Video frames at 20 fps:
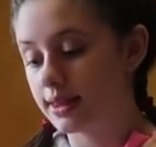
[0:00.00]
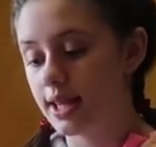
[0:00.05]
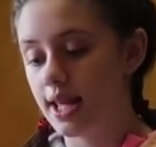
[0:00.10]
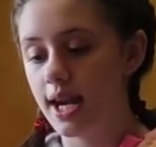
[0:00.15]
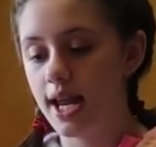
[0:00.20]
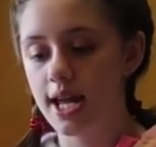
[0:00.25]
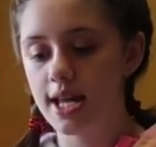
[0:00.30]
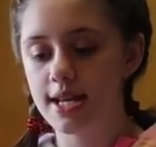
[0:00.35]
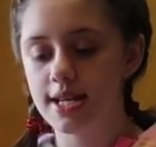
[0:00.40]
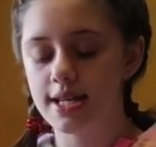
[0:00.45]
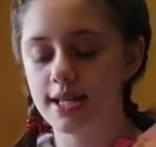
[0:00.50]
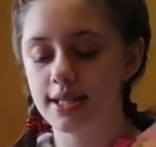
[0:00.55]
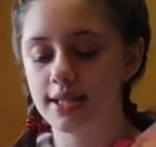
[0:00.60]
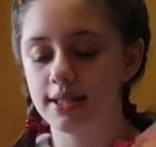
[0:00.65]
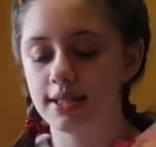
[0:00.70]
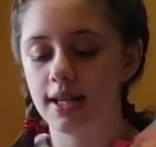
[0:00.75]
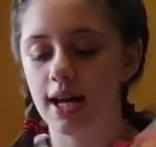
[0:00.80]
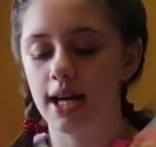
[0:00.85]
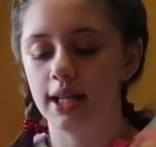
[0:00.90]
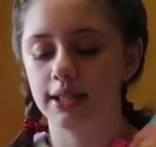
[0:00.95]
Then I
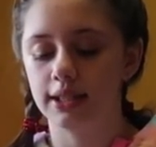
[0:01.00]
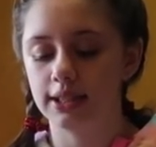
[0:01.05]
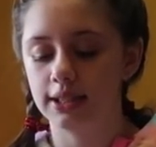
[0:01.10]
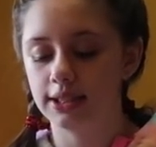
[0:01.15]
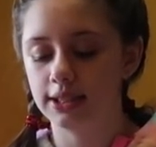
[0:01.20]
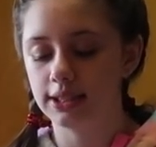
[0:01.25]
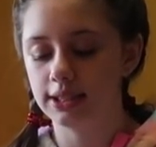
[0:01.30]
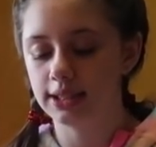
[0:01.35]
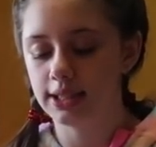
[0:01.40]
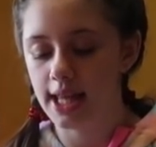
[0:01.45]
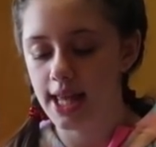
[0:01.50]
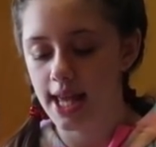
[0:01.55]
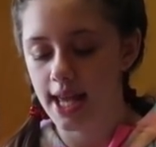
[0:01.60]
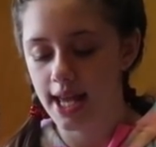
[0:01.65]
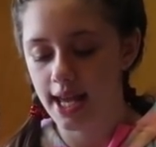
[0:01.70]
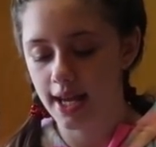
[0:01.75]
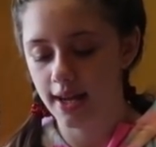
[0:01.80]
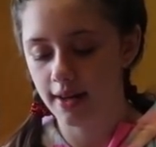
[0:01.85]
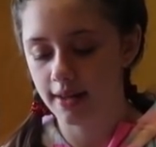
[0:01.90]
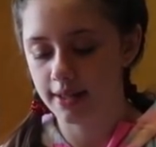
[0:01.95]
just got these
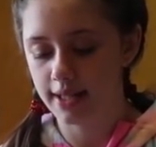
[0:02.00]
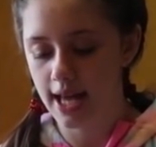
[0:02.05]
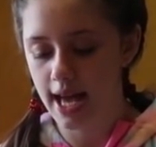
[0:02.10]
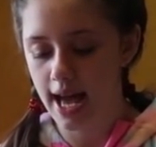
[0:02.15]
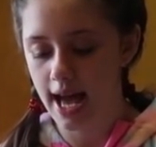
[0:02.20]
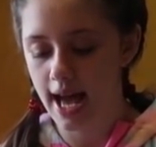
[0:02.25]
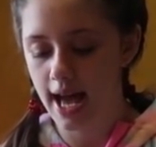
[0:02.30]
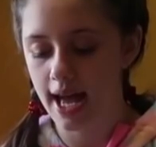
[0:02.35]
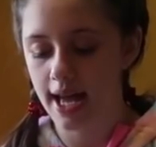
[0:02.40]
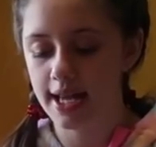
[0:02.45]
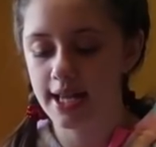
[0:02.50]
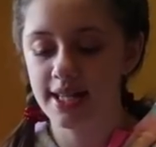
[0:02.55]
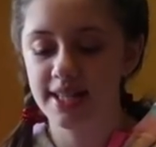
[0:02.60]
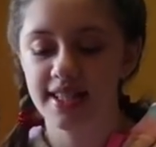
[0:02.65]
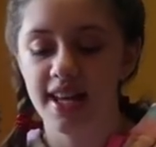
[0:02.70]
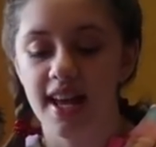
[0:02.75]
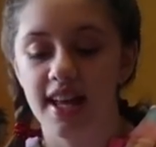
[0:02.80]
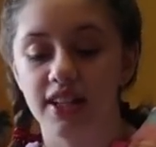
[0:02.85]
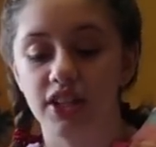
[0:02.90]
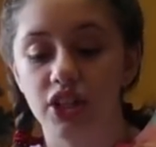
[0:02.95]
hair ties.
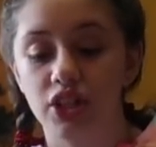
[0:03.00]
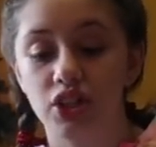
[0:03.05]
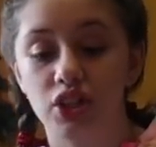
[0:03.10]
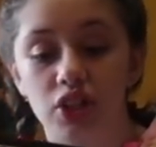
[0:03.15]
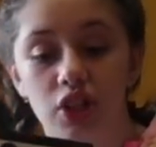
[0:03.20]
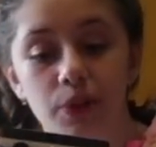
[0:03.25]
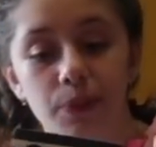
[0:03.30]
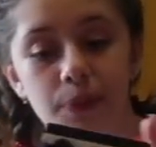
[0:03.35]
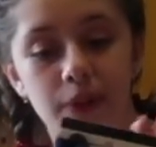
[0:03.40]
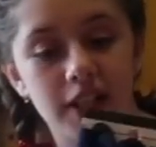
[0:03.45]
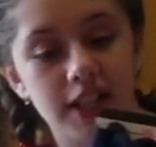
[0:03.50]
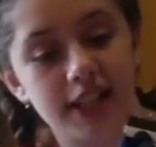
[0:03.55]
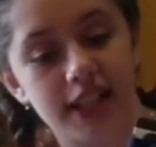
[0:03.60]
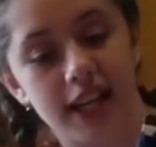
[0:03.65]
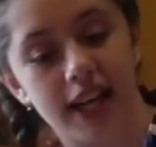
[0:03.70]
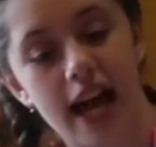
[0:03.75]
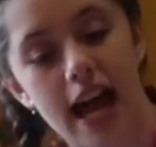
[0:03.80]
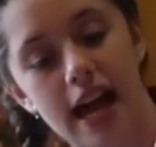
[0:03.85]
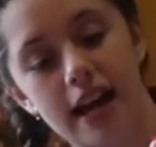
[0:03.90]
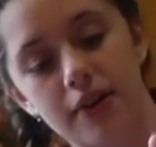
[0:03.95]
They're so pretty.
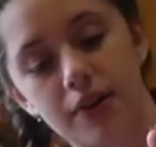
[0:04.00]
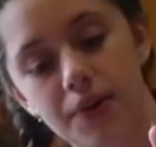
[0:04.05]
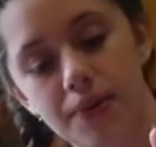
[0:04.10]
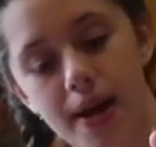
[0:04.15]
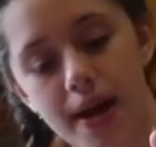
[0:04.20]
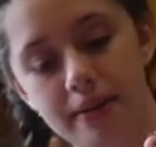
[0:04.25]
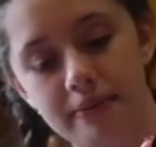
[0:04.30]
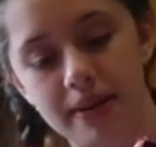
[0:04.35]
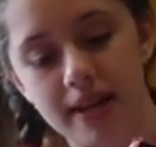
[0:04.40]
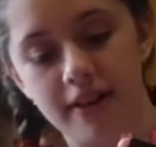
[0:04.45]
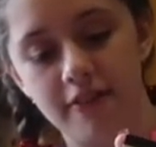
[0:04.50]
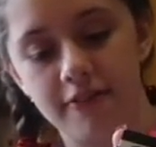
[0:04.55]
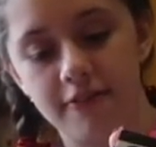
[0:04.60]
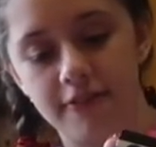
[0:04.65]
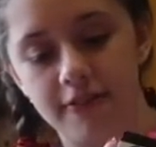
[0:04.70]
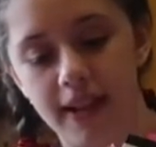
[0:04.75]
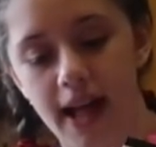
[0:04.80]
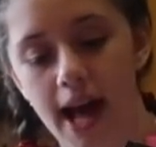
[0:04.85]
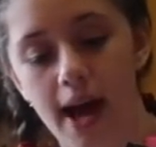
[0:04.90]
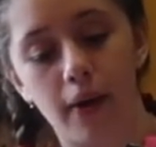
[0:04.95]
They kind of remind me of
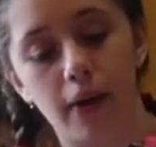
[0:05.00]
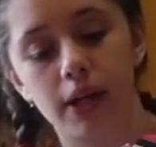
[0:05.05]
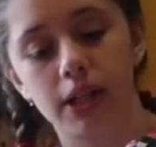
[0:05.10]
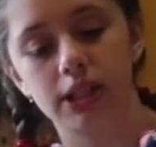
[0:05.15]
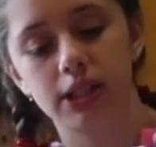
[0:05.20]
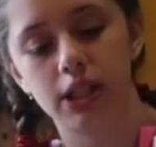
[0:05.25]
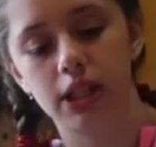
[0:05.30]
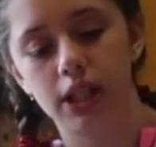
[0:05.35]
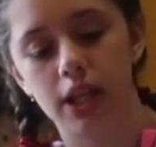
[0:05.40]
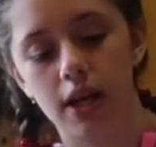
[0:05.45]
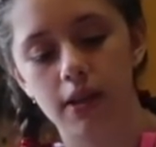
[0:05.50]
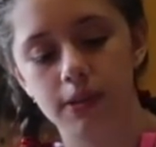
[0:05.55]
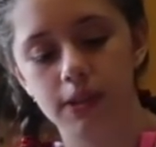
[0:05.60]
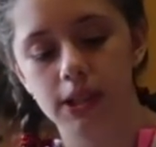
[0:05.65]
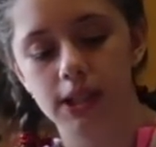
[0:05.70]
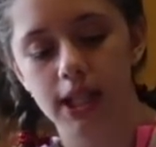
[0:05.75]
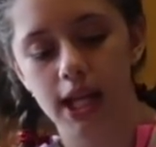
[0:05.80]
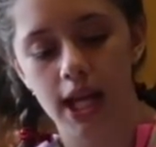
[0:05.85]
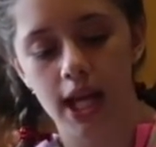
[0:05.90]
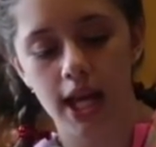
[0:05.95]
flowers. So it comes
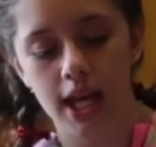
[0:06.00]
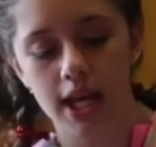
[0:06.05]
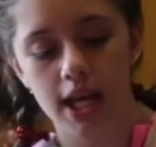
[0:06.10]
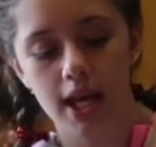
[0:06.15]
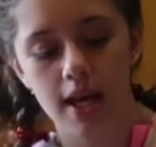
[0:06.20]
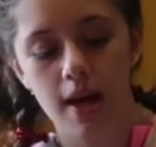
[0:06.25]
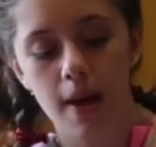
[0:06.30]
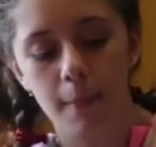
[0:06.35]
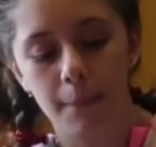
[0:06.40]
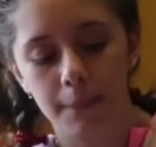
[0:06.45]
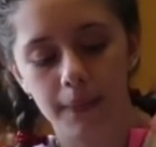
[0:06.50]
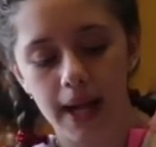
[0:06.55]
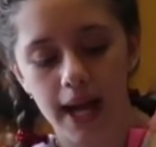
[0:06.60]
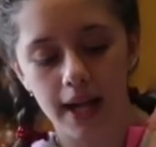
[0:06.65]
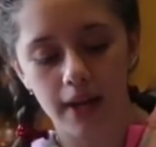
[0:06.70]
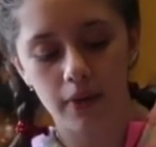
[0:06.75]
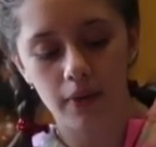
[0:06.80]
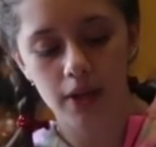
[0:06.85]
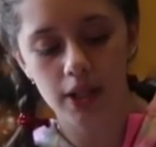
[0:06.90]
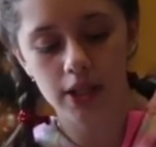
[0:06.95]
with a
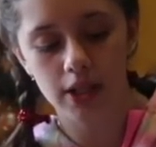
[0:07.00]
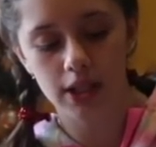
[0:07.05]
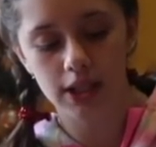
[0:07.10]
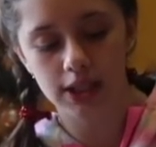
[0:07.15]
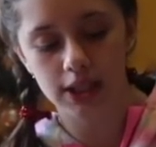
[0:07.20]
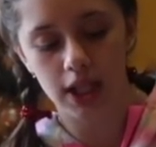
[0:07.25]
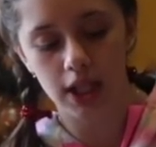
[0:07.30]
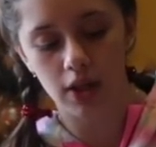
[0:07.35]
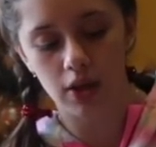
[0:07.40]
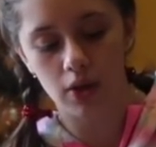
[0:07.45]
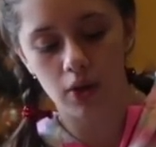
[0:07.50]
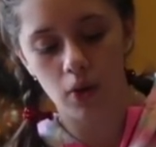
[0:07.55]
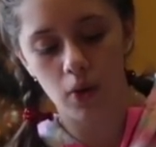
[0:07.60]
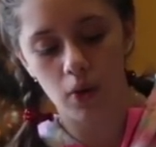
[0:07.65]
black one, this like